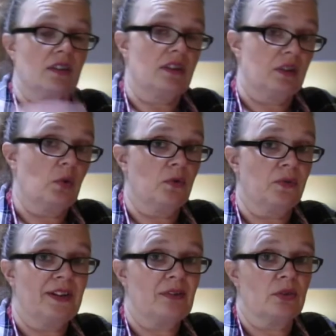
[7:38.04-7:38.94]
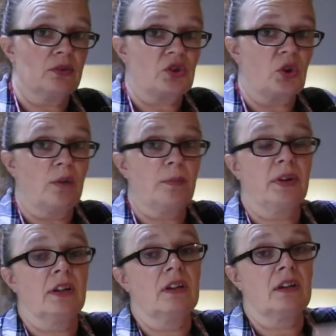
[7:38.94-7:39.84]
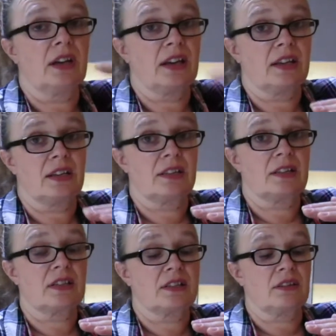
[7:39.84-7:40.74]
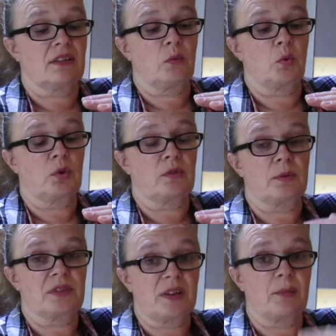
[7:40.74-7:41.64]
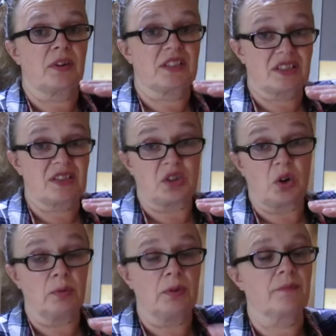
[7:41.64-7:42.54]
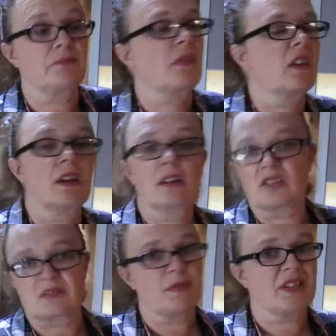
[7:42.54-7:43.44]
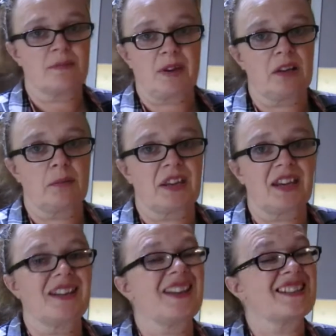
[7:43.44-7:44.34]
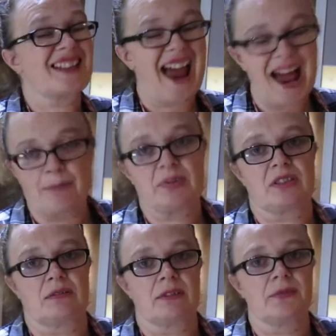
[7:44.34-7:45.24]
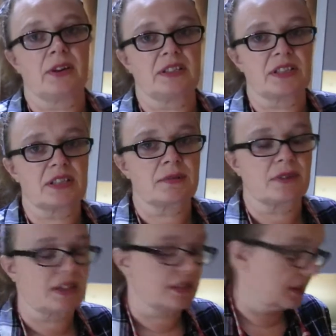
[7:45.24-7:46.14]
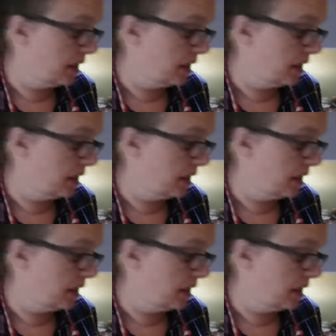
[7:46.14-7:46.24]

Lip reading: The corn flour will drop and the water will separate to the top. Just mix it back up again. It's absolutely fine to do that.